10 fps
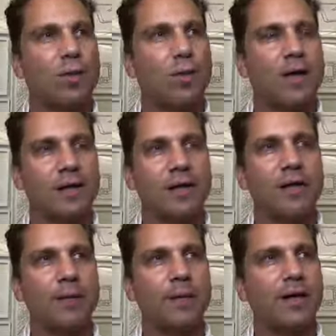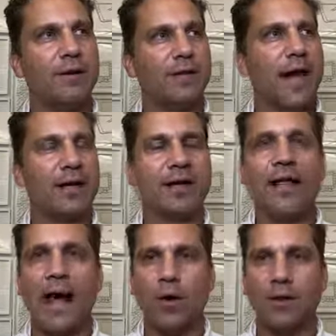with a little bit of that
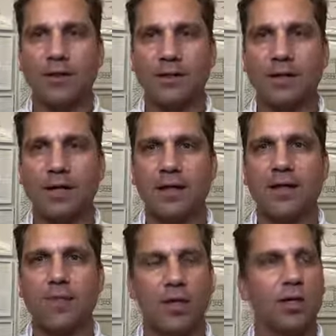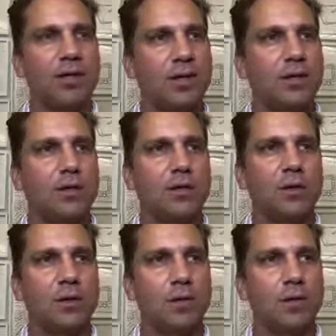allowance and the ability
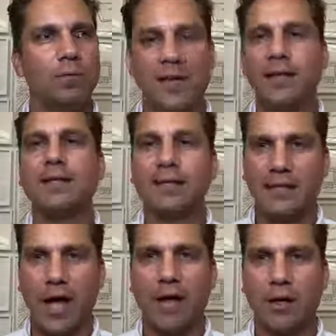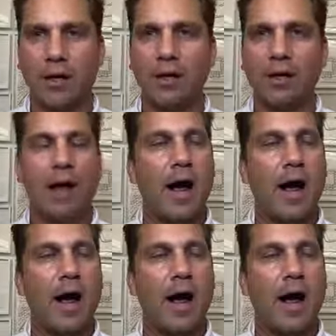to be in this together,